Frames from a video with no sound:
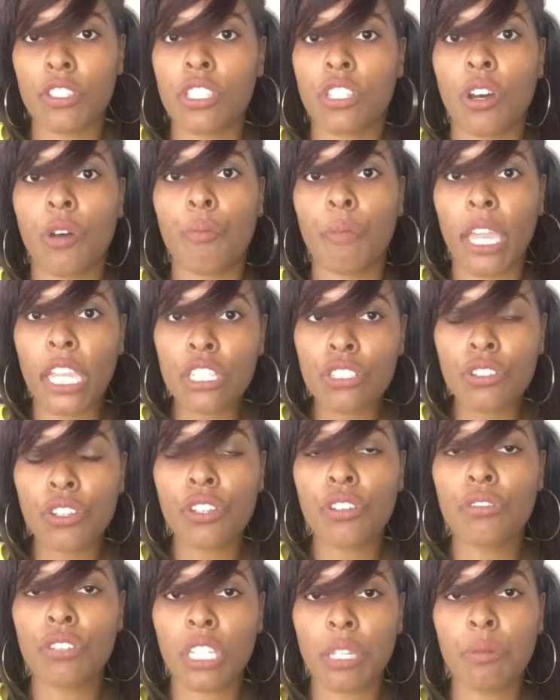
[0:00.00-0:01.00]
So make sure
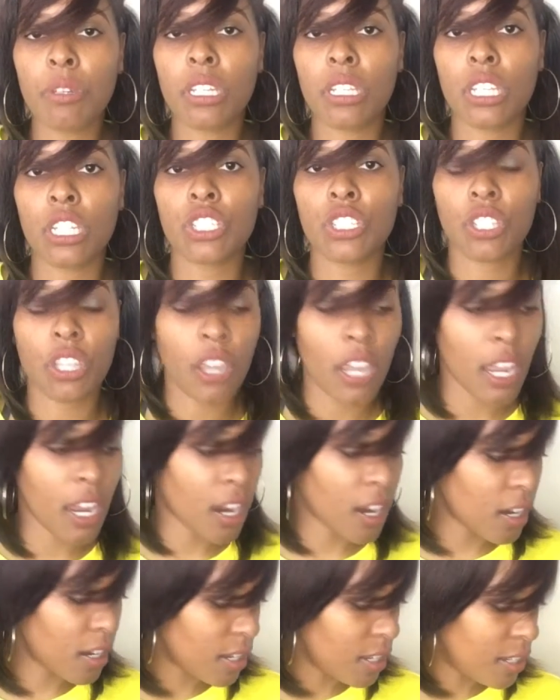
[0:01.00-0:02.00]
you deep condition your
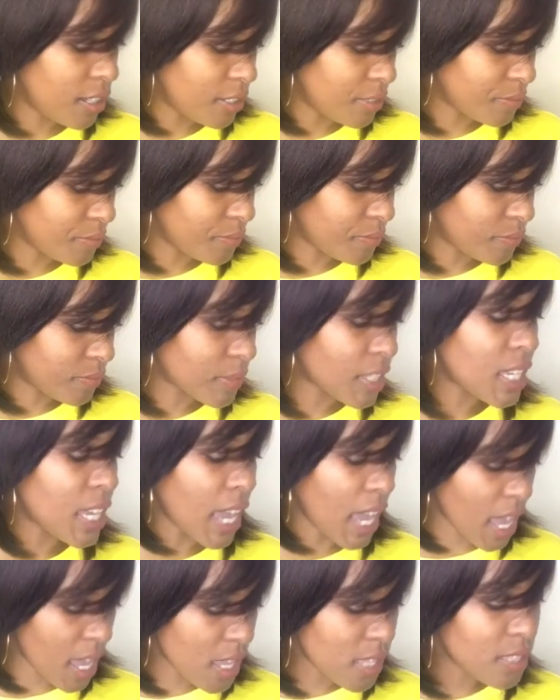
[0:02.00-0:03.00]
hair.
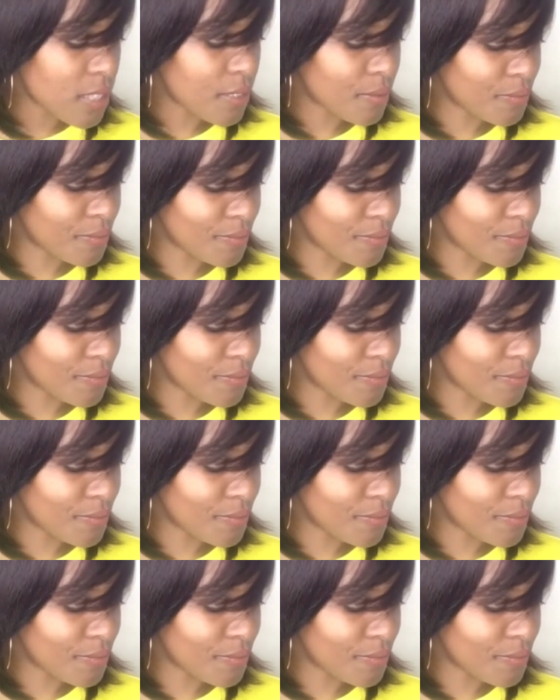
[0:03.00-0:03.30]
Yes.